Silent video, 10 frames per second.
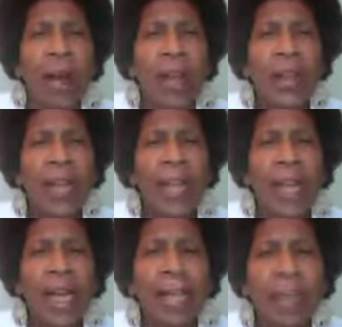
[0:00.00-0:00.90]
So I
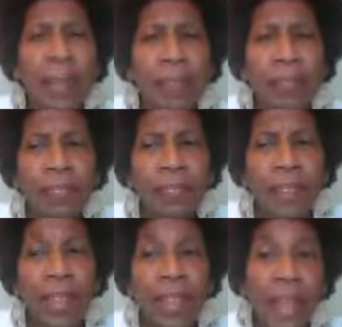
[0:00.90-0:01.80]
think that
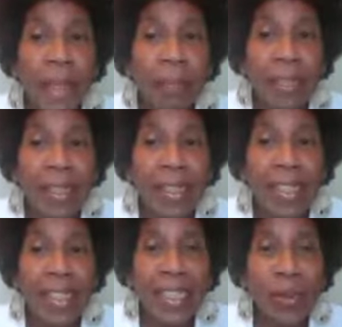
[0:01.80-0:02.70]
again,
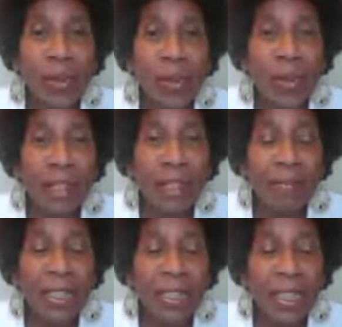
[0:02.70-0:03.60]
because they were
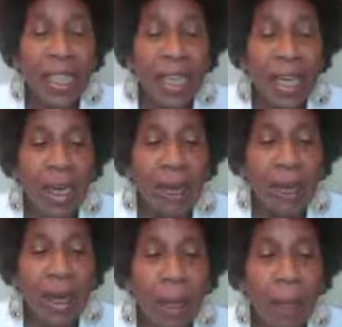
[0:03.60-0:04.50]
trying to eventually
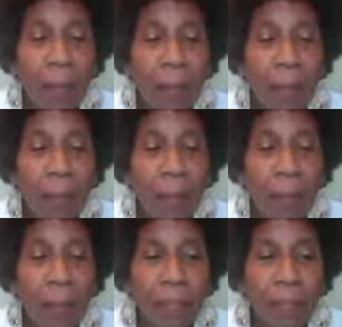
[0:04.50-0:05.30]
um,